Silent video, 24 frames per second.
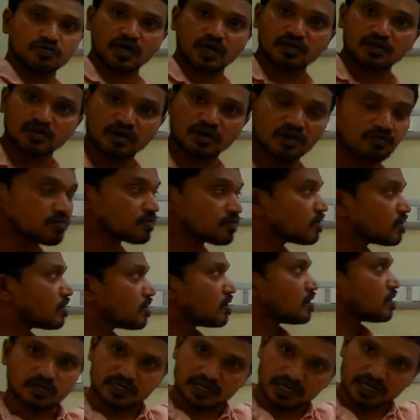value of
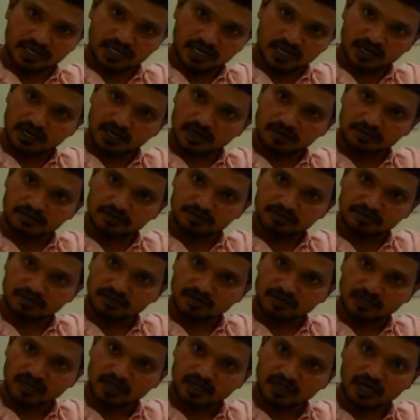radial nerve.
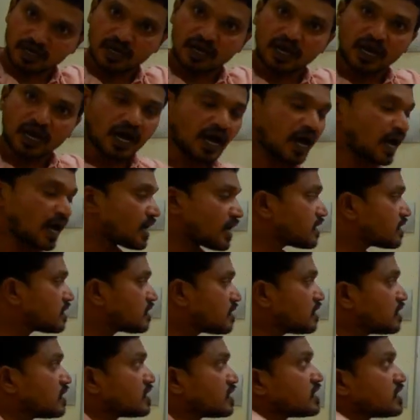Okay,
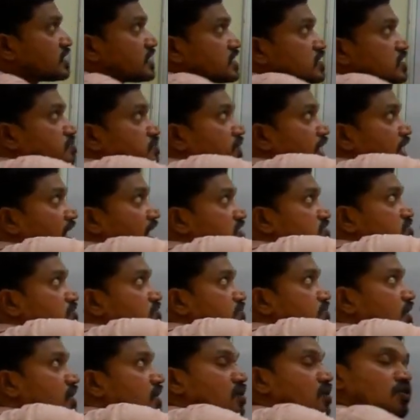and it is branched from
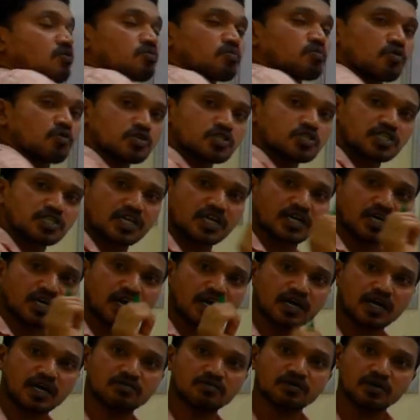the posterior
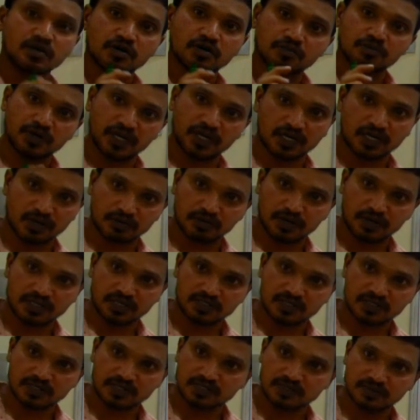cord of brachial
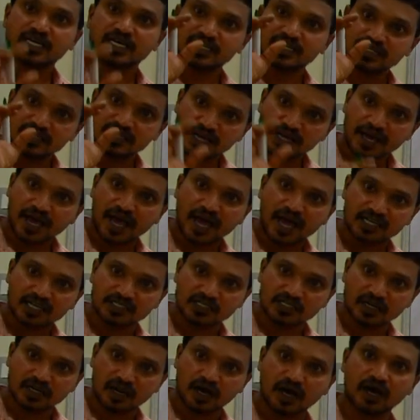plexus. In the
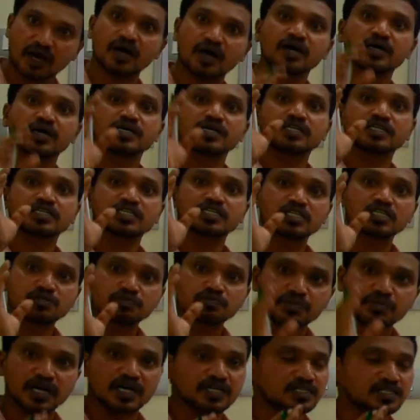axilla, it is
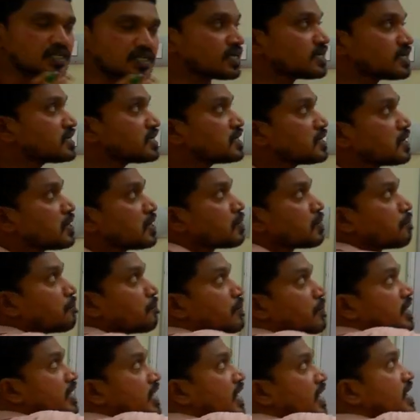present
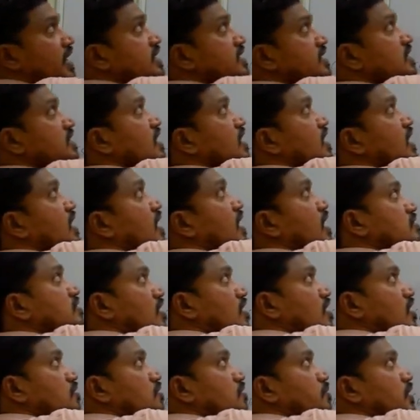behind the
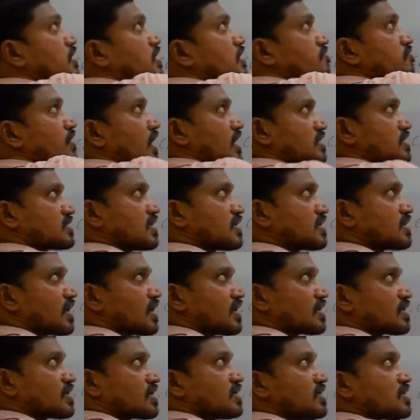third part of axillary
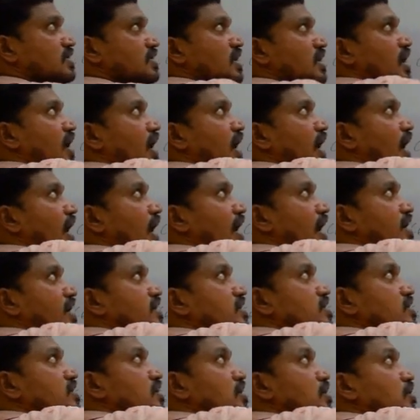artery
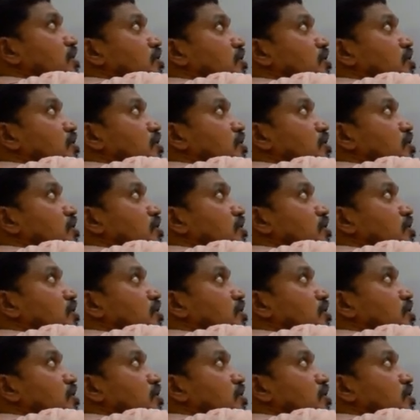and